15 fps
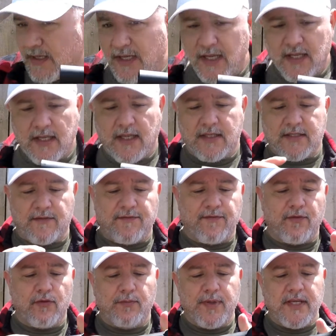It's a
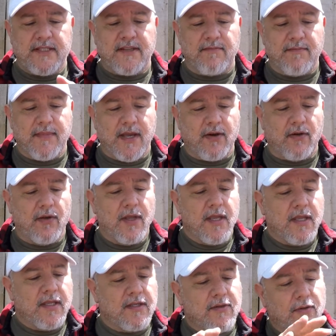full piece of metal.
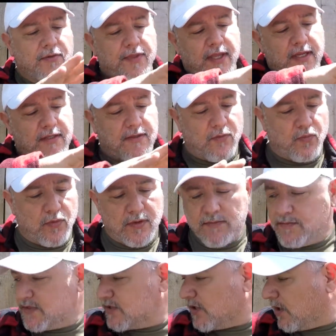This whole thing's a one
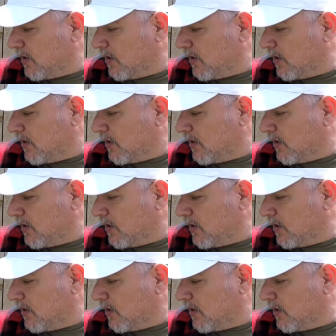solid